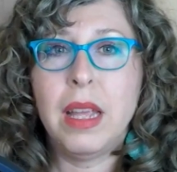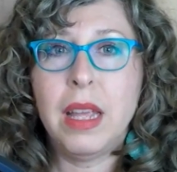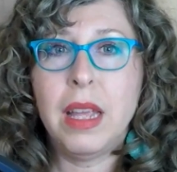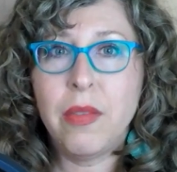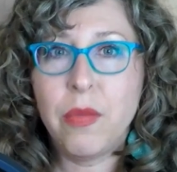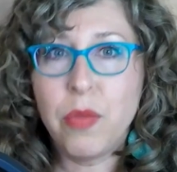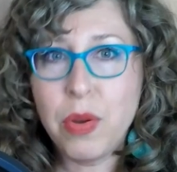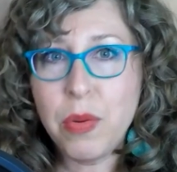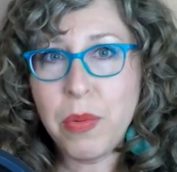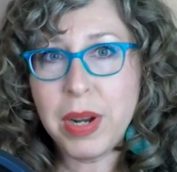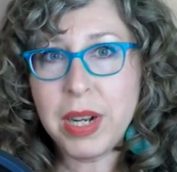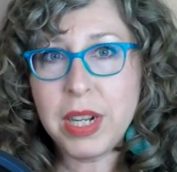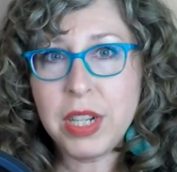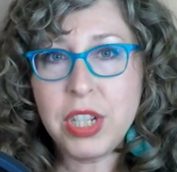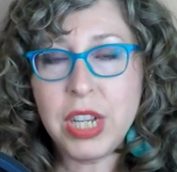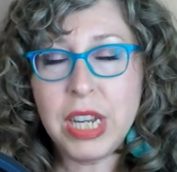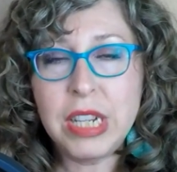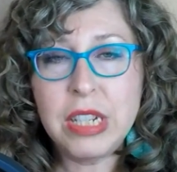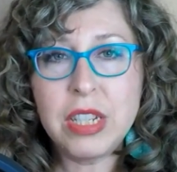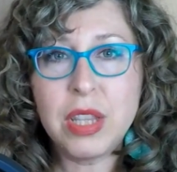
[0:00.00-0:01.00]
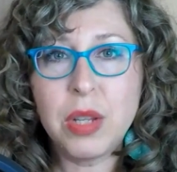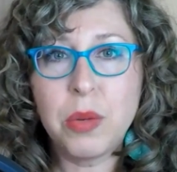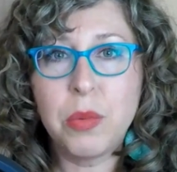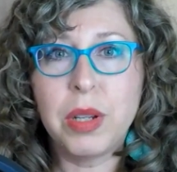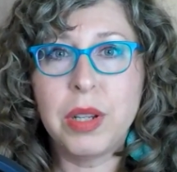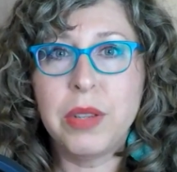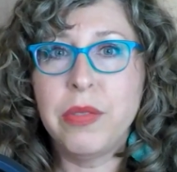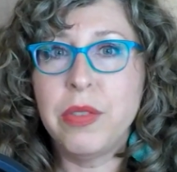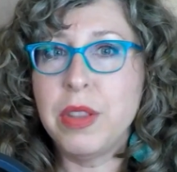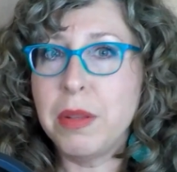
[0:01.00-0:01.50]
If we want to change the
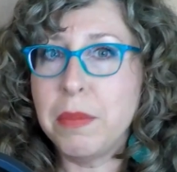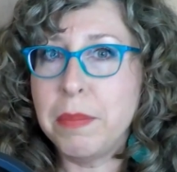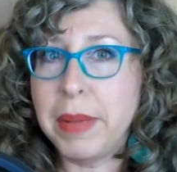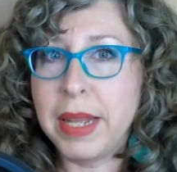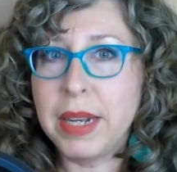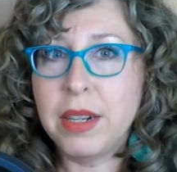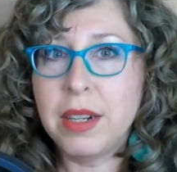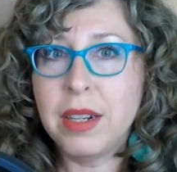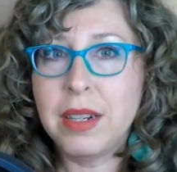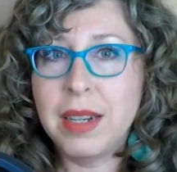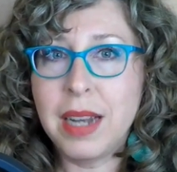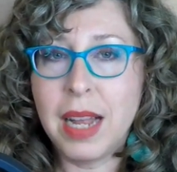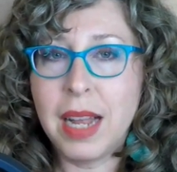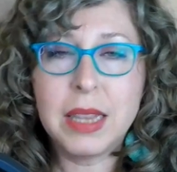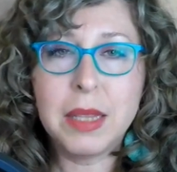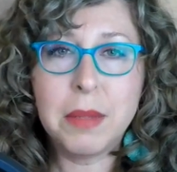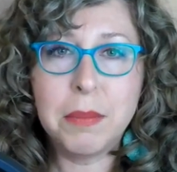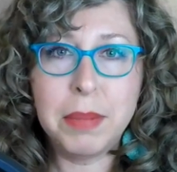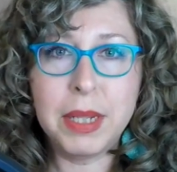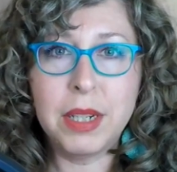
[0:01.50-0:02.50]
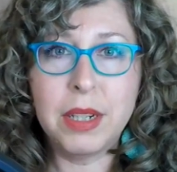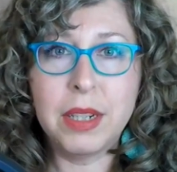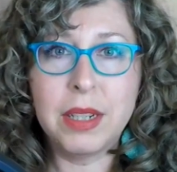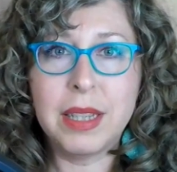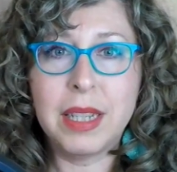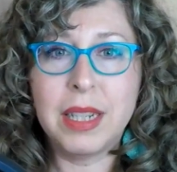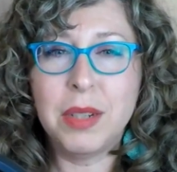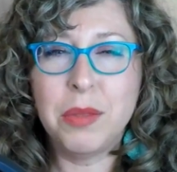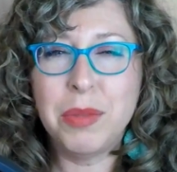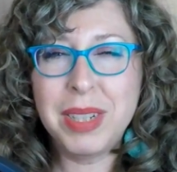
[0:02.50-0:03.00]
world for the better, not the bitter,
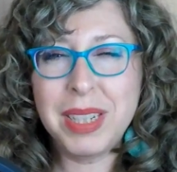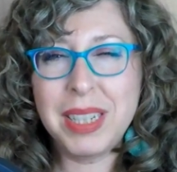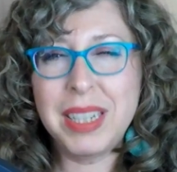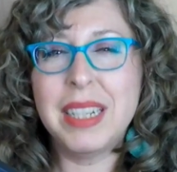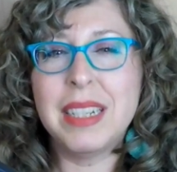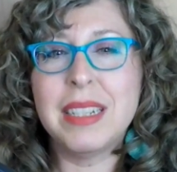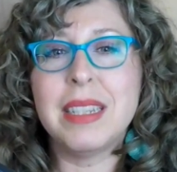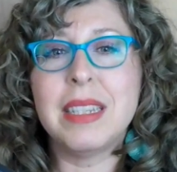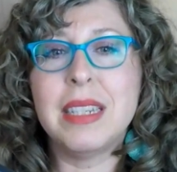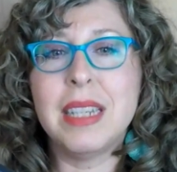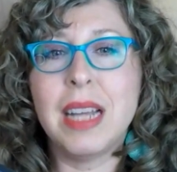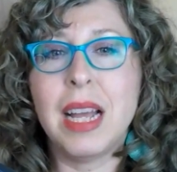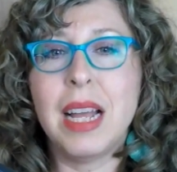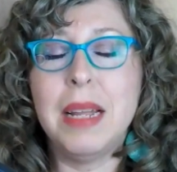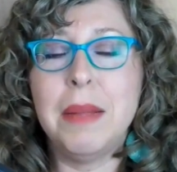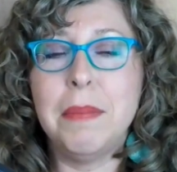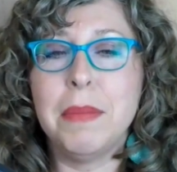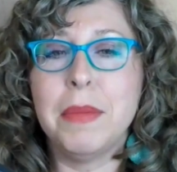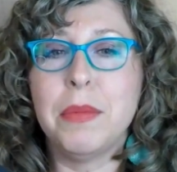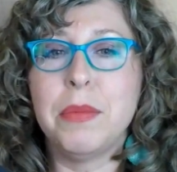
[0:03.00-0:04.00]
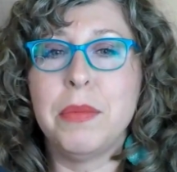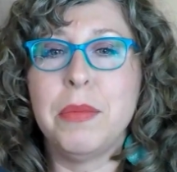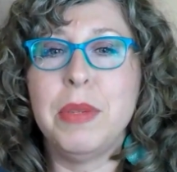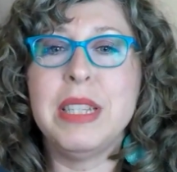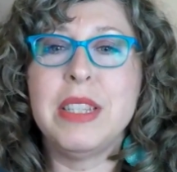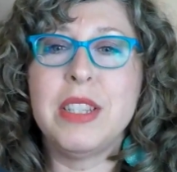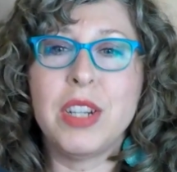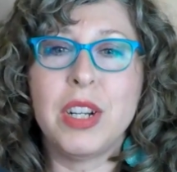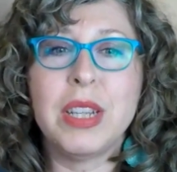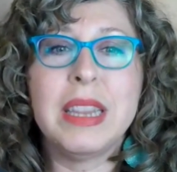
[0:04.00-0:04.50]
then it really is time we
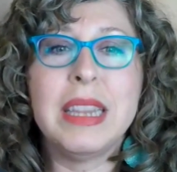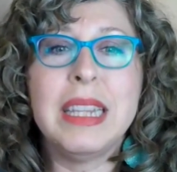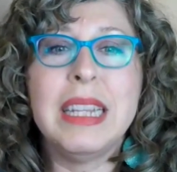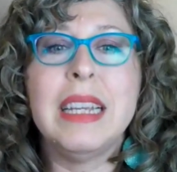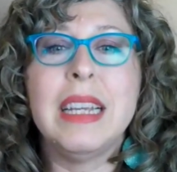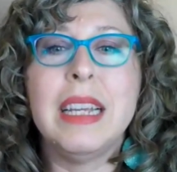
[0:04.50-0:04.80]
start thinking